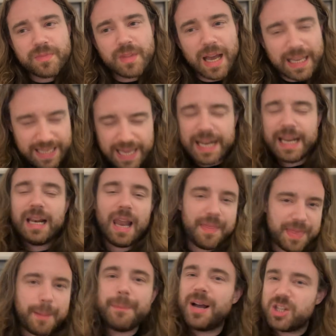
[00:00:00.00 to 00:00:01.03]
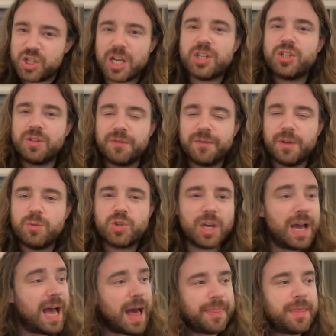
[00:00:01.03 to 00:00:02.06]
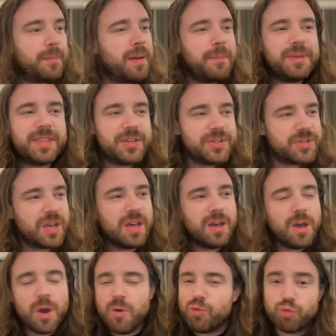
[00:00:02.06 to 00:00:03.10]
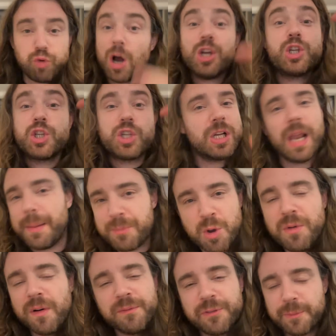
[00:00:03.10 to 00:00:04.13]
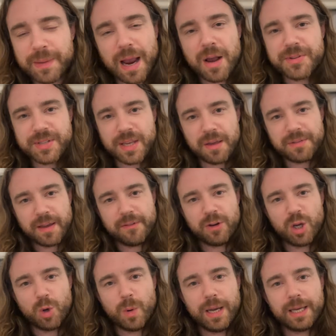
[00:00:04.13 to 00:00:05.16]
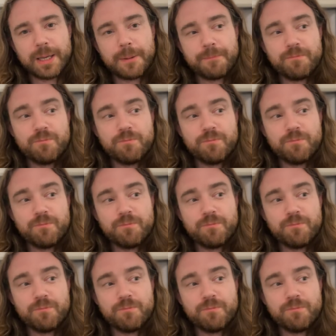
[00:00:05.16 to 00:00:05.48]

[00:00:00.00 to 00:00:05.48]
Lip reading: I get it. Like, that might change in the future. And there may be this rush to, move on from Gareth Southgate very quick.